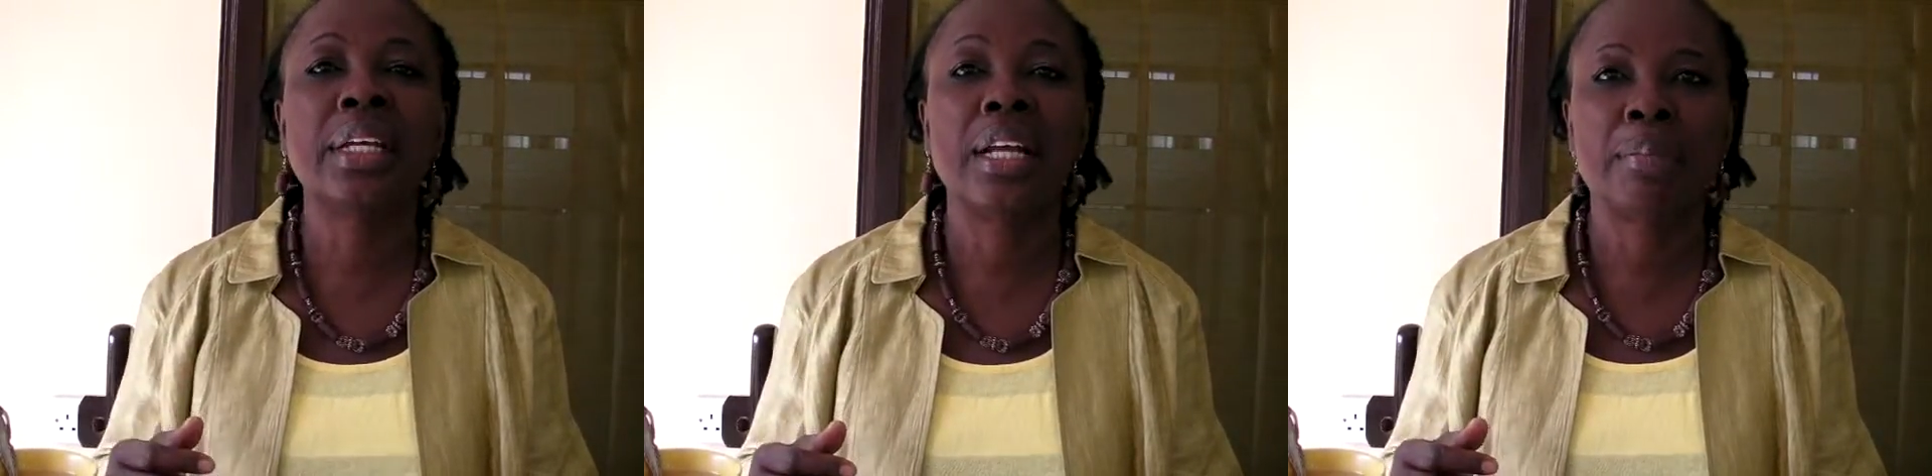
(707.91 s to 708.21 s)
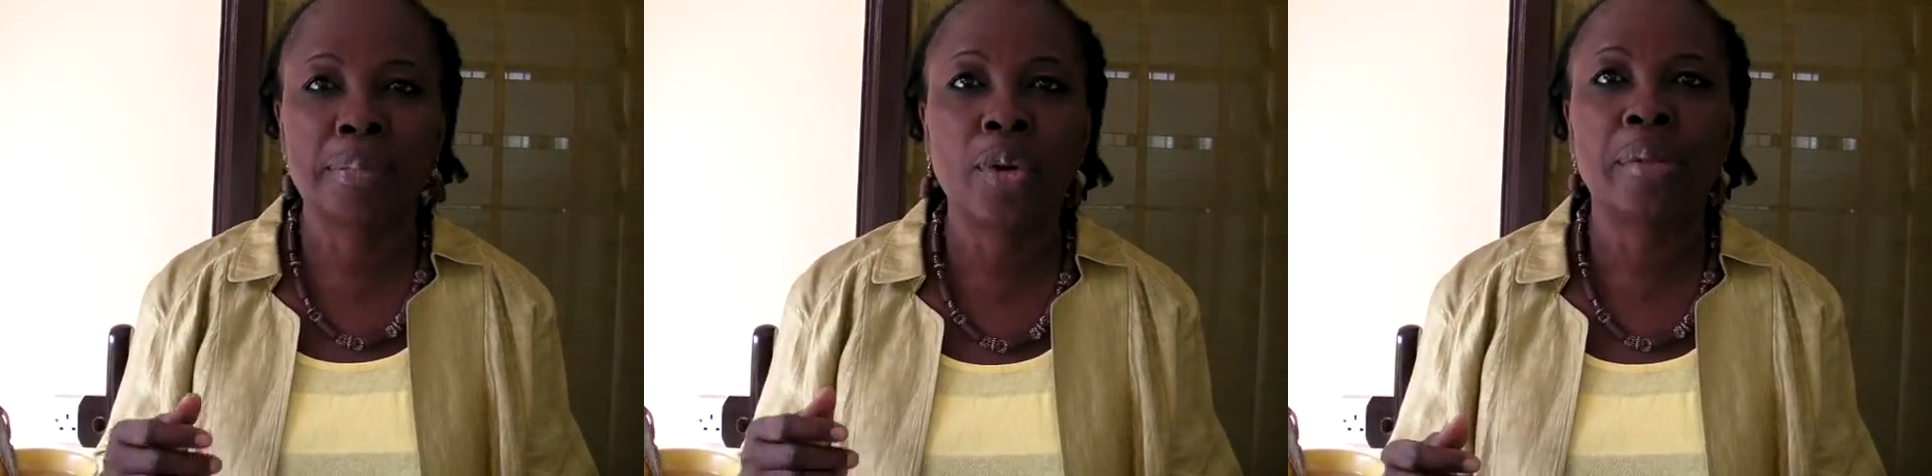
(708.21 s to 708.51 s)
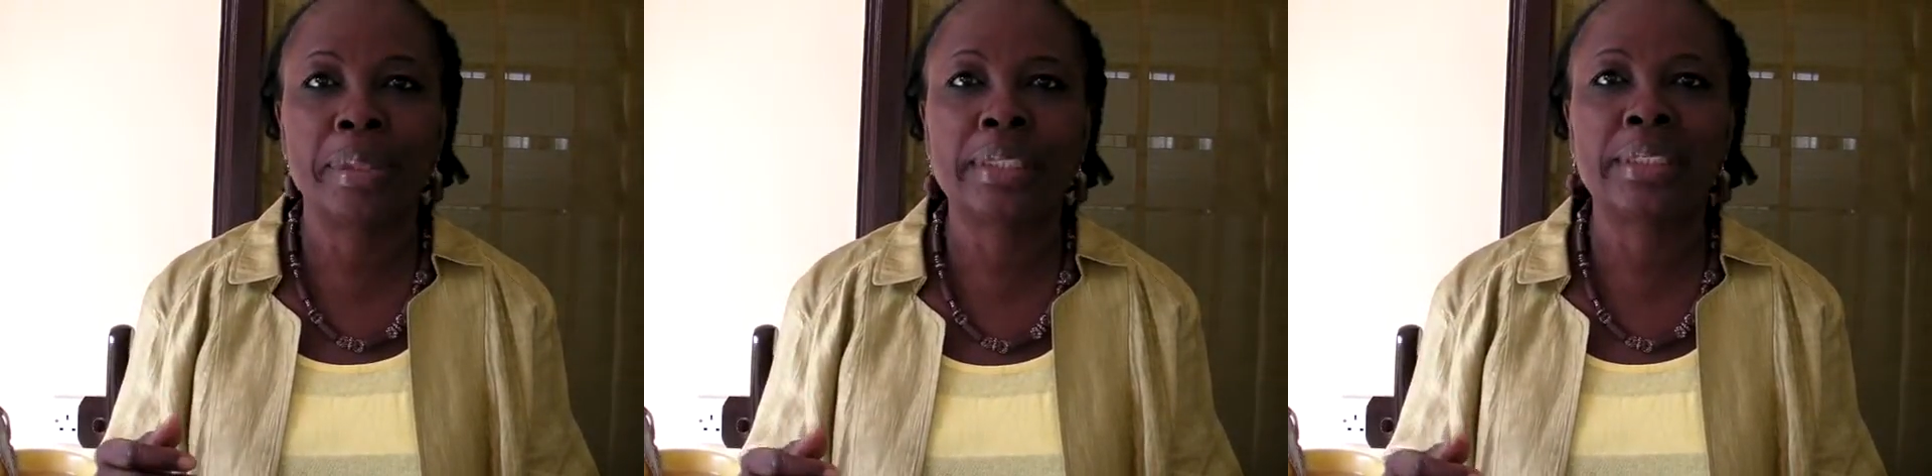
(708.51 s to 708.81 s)

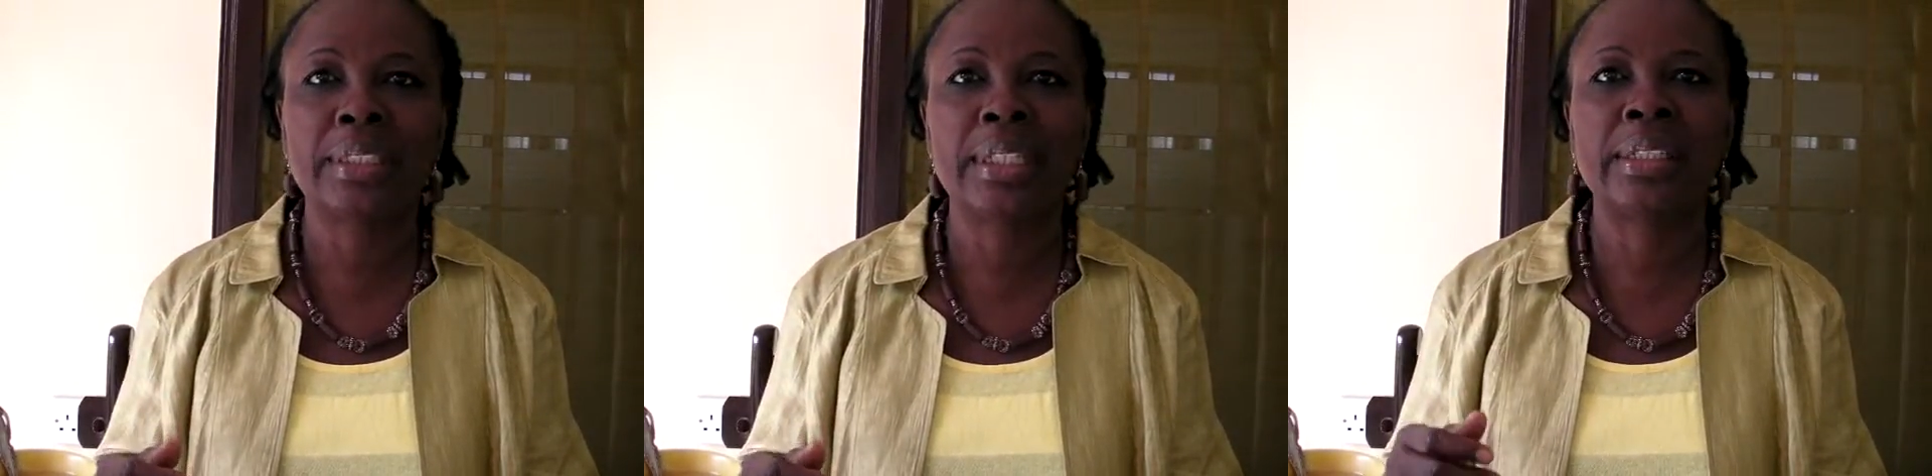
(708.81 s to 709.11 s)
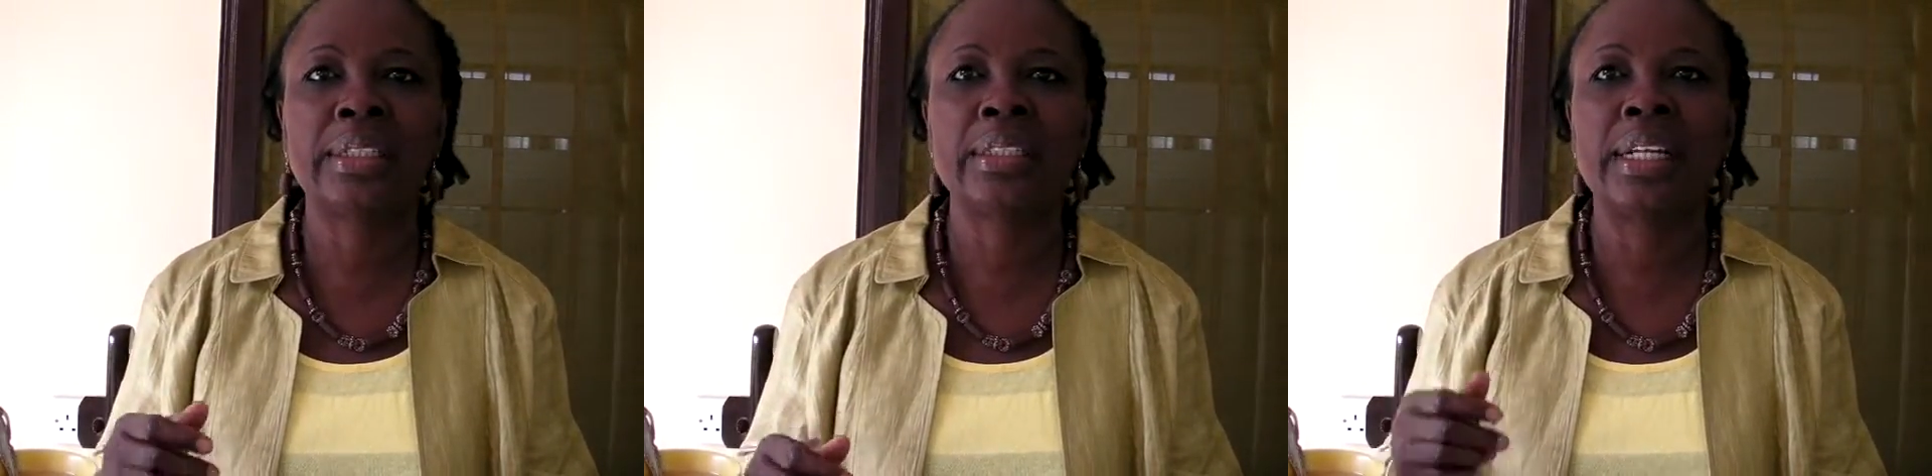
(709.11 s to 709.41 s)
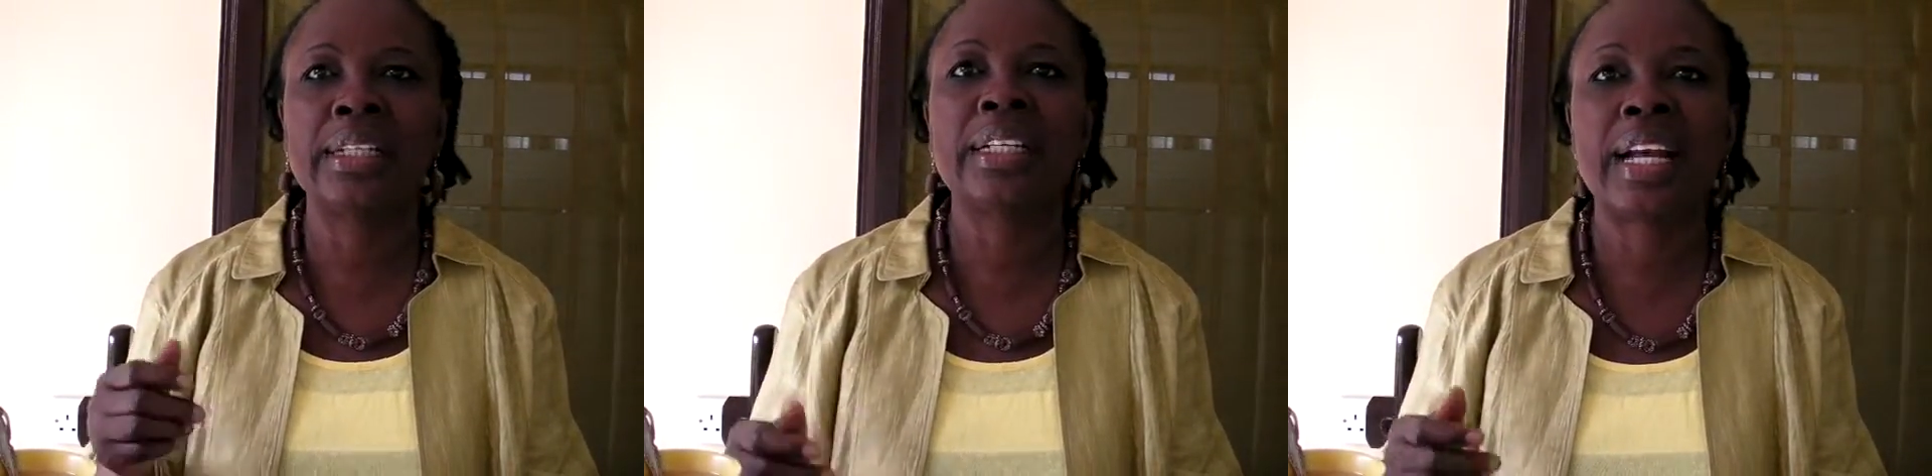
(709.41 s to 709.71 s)
employment,
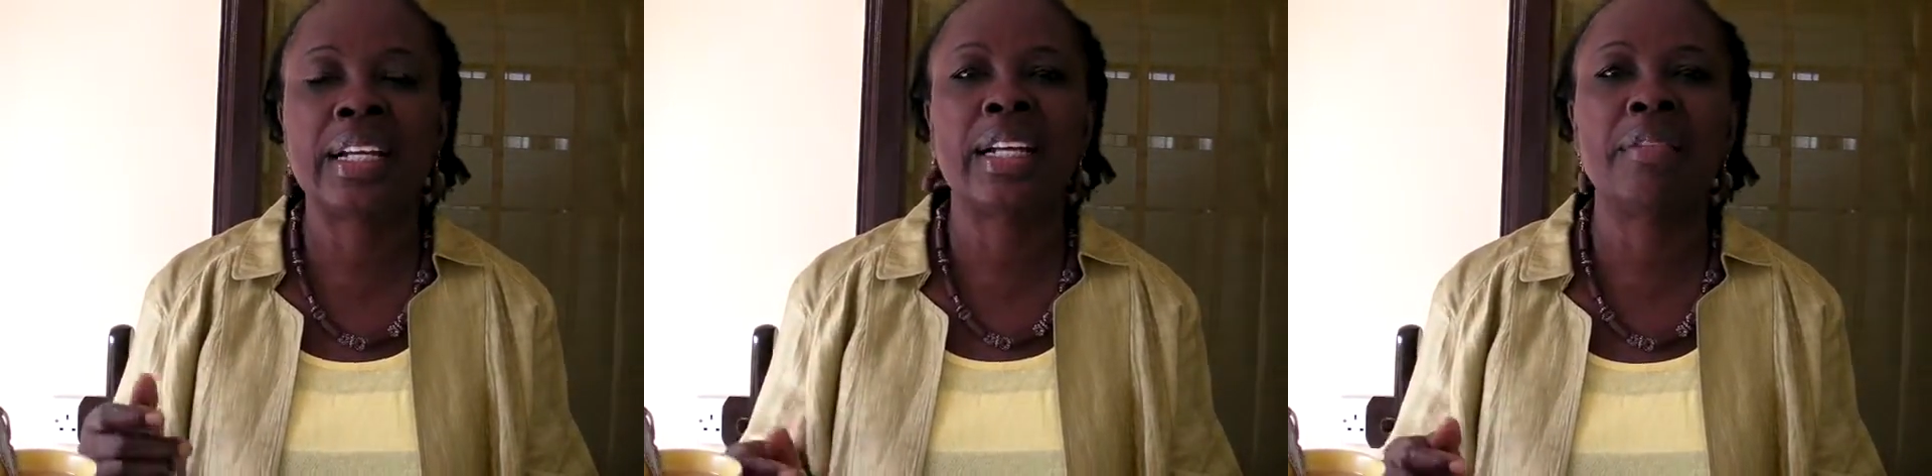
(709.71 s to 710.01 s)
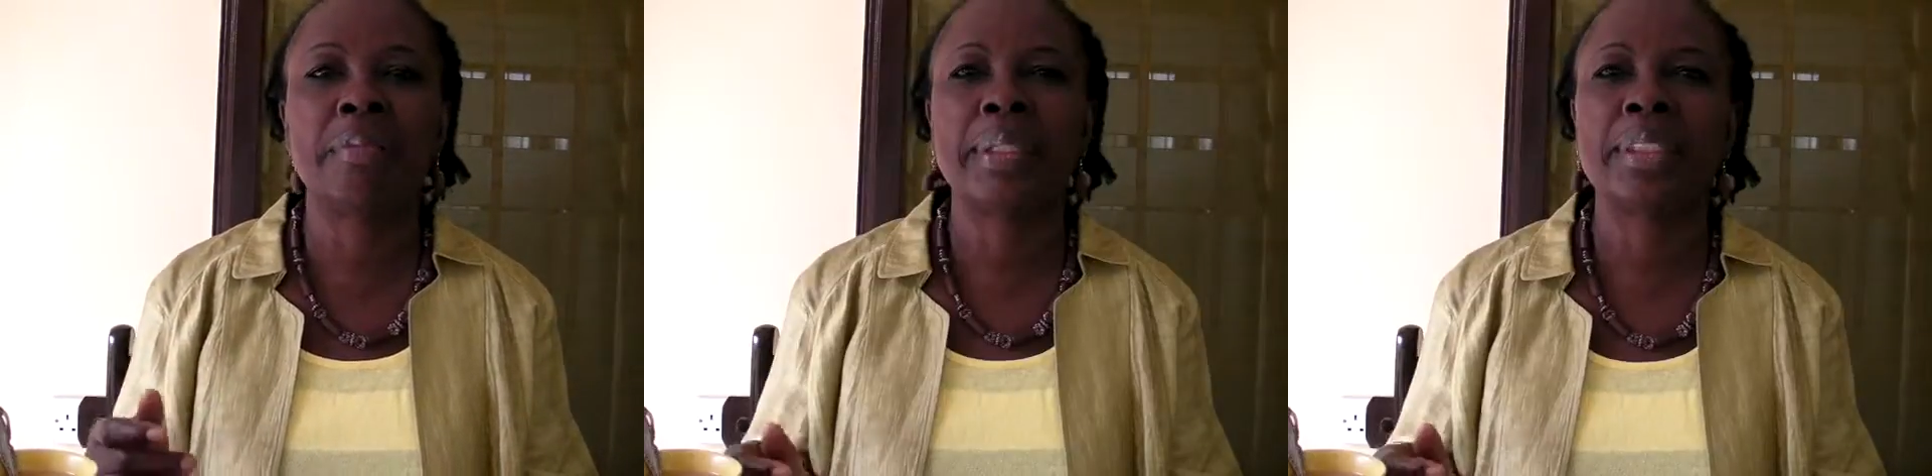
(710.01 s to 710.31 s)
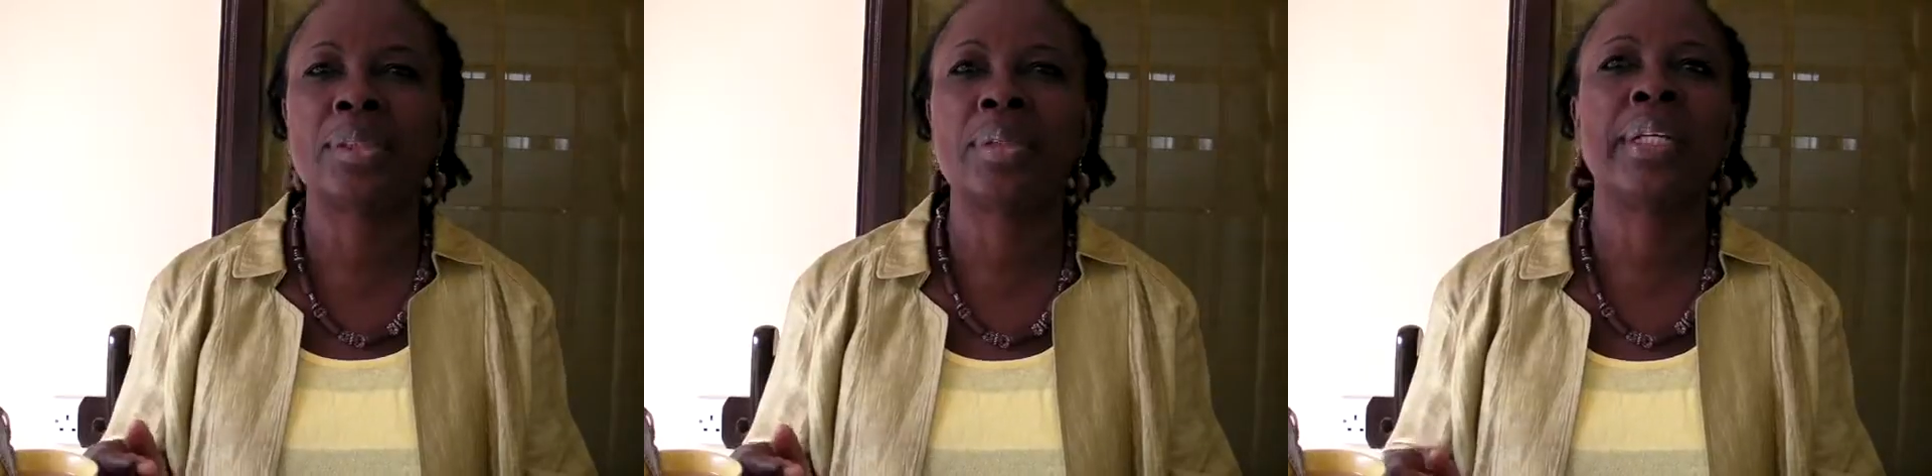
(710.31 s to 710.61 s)
and Ghana in
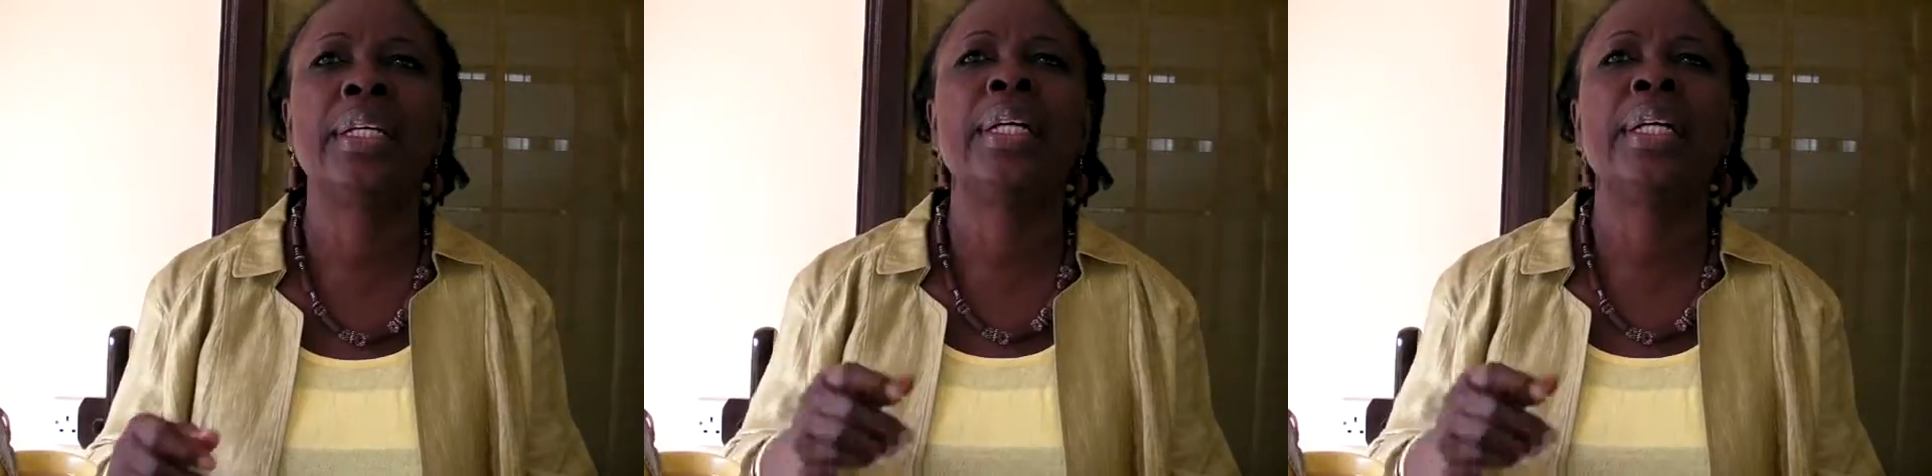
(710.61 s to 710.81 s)
particular,